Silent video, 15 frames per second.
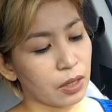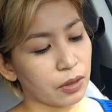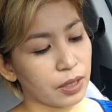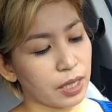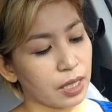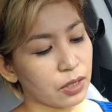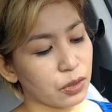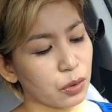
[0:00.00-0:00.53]

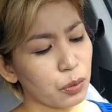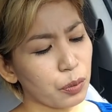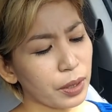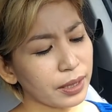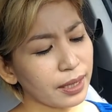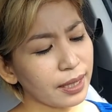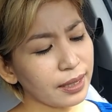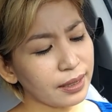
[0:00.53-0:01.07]
Okay, so
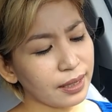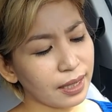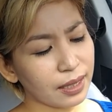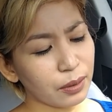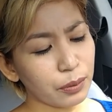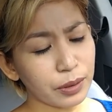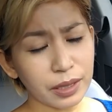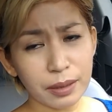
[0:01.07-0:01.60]
what I
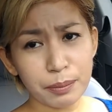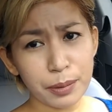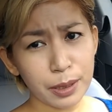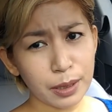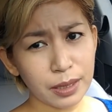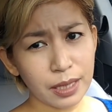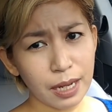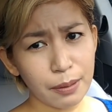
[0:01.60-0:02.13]
did,
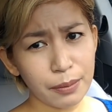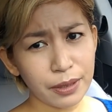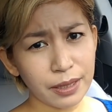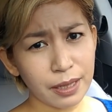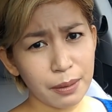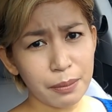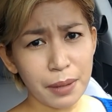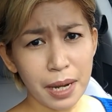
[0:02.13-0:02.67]
because sabi
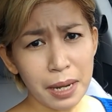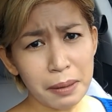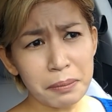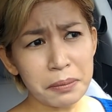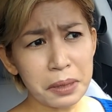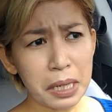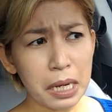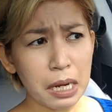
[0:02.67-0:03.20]
niya,
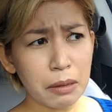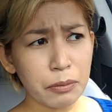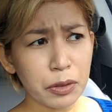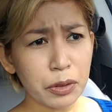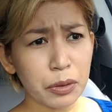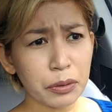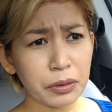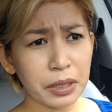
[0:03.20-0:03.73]
ma'am,
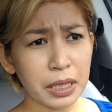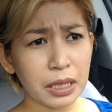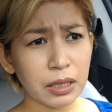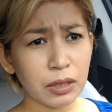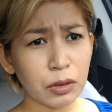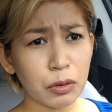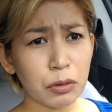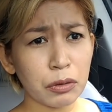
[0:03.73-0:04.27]
you don't need,
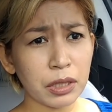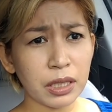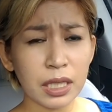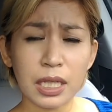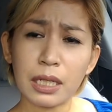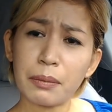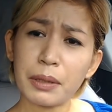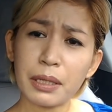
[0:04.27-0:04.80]
kung hindi
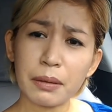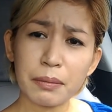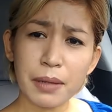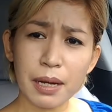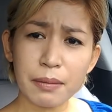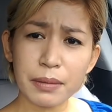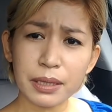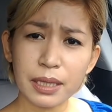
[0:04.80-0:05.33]
ka naman
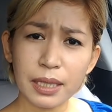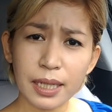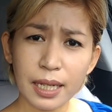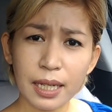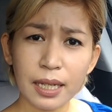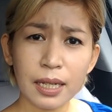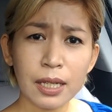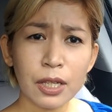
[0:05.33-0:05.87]

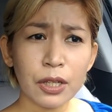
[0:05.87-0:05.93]
nagmamadali,